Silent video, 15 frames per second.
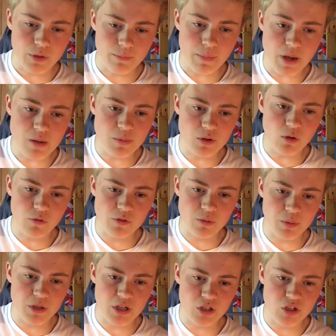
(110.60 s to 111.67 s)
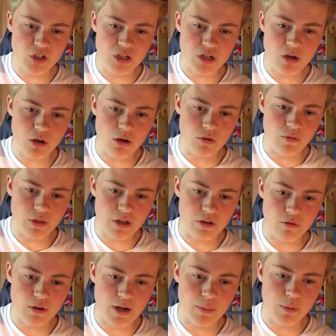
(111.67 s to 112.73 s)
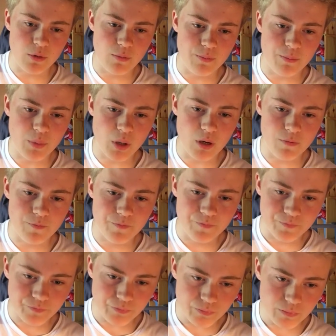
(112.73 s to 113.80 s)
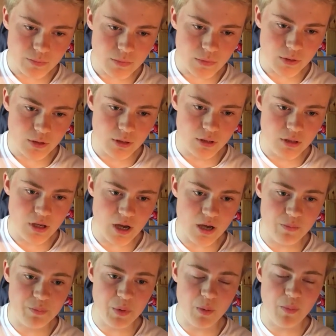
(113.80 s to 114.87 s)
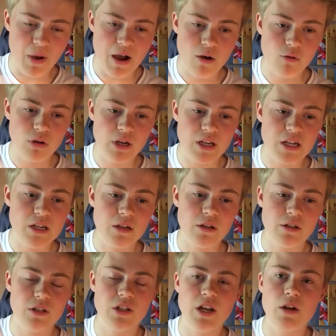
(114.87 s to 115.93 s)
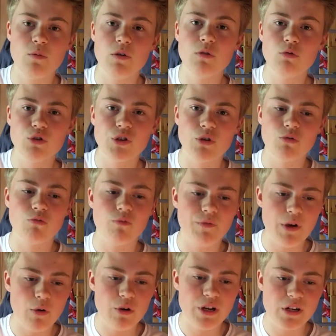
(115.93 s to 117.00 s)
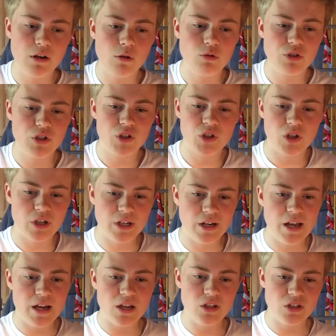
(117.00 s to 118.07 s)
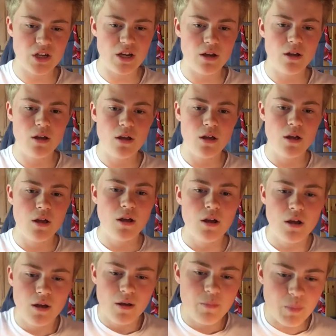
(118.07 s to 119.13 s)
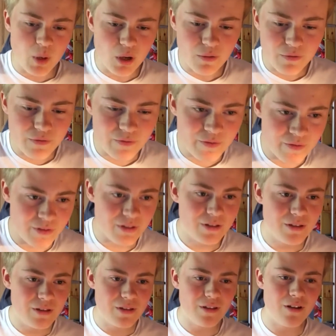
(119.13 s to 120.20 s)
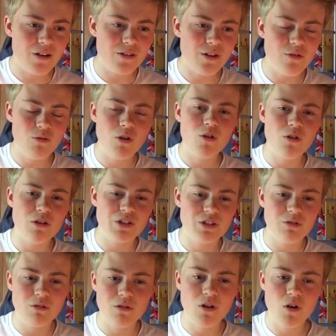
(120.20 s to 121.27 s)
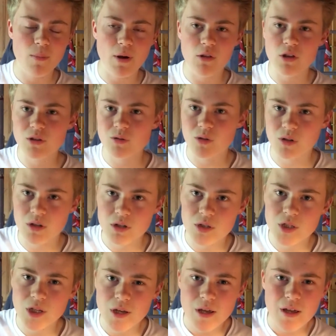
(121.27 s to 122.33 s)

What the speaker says: maybe off to PSG. I don't think it will happen. But yeah, apparently today we're also very close to signing Lacazette. But I don't know. I still don't know about this one because